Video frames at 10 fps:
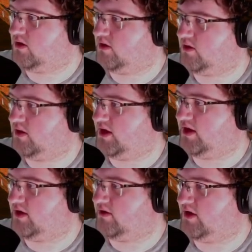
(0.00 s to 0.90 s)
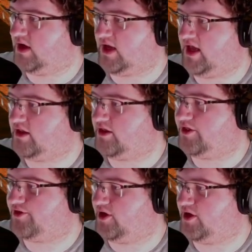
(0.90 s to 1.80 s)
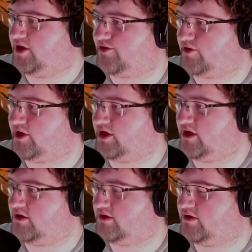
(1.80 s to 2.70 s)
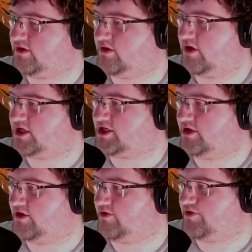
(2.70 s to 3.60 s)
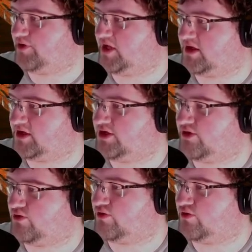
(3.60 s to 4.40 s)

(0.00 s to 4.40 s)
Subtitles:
Then again, 3 and 3. Actually, no, 3 and 2.